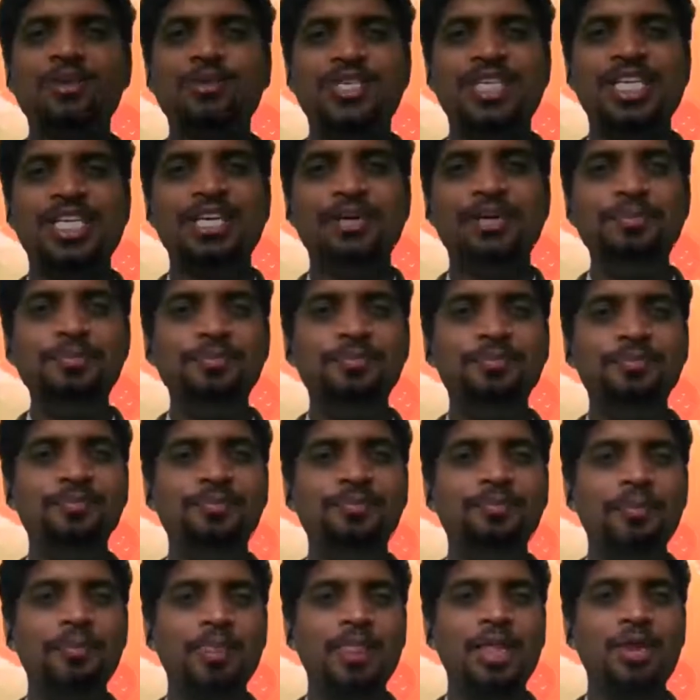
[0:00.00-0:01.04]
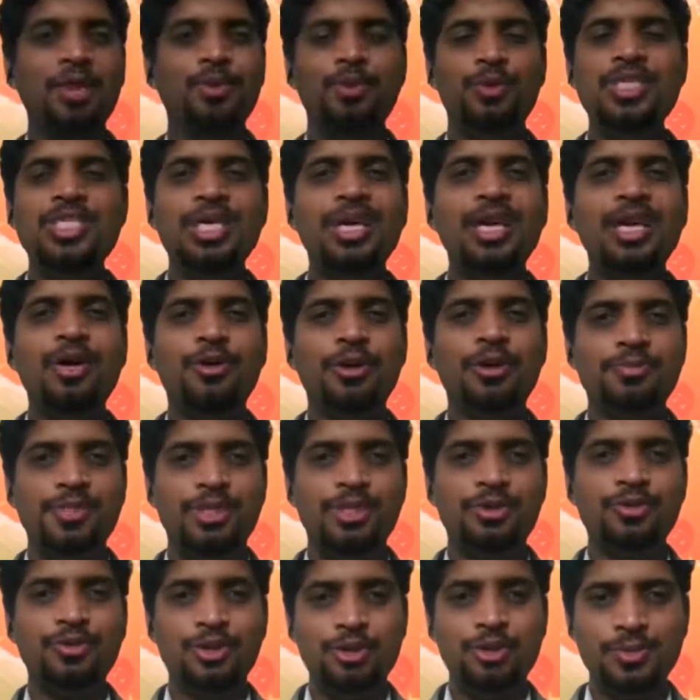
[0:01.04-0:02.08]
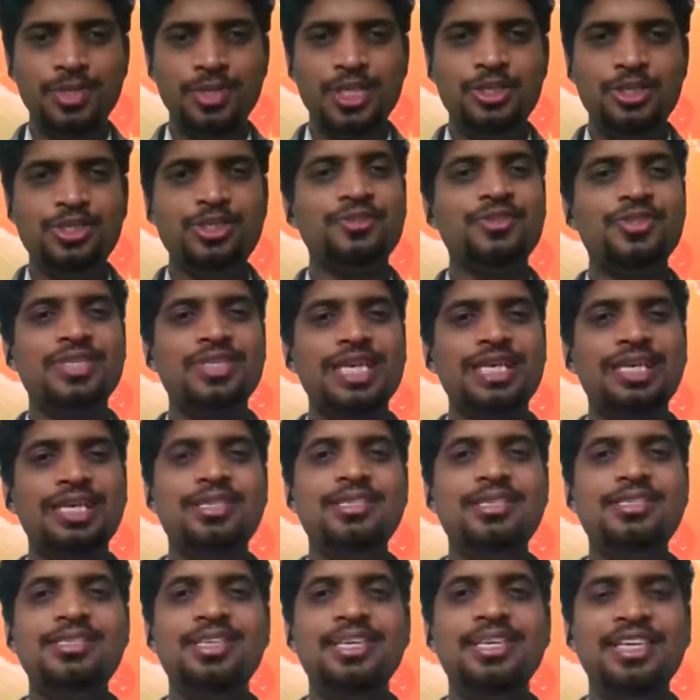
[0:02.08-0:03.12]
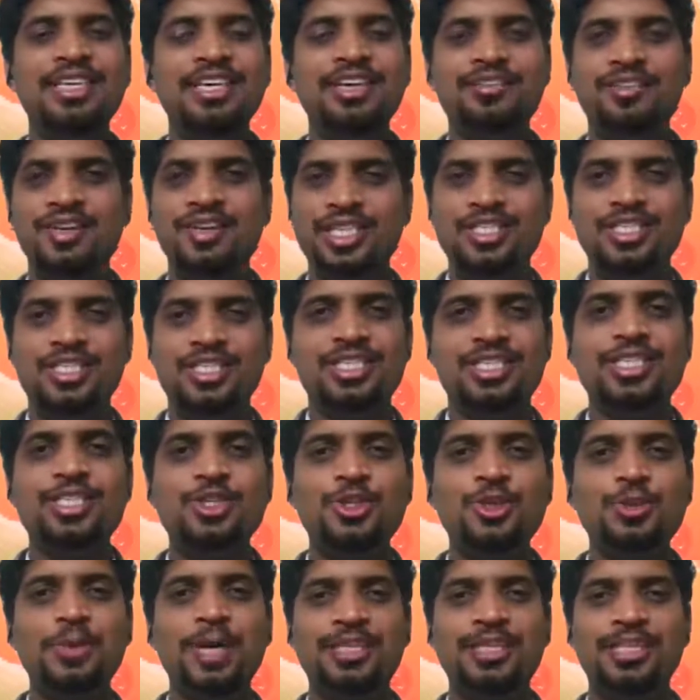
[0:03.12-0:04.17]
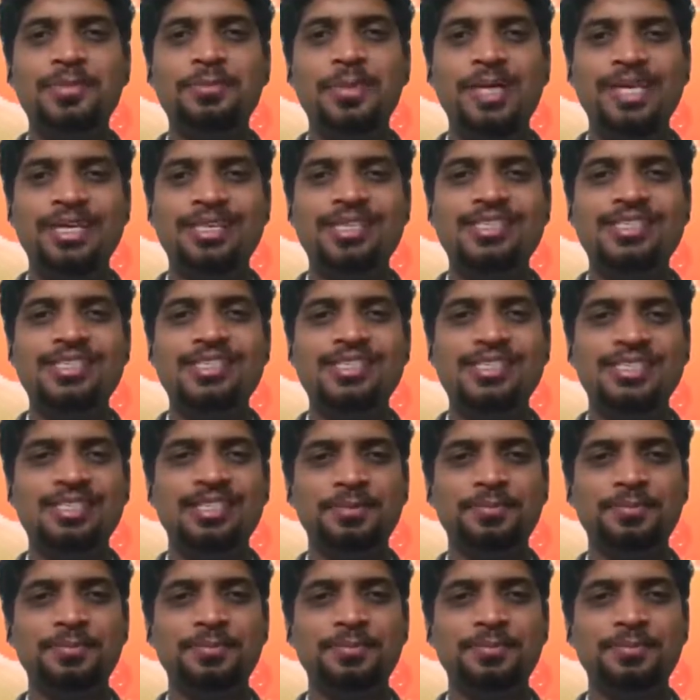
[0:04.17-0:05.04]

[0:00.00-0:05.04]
Jacob. We shall now observe two minutes of silence for the judges to mark their ballots.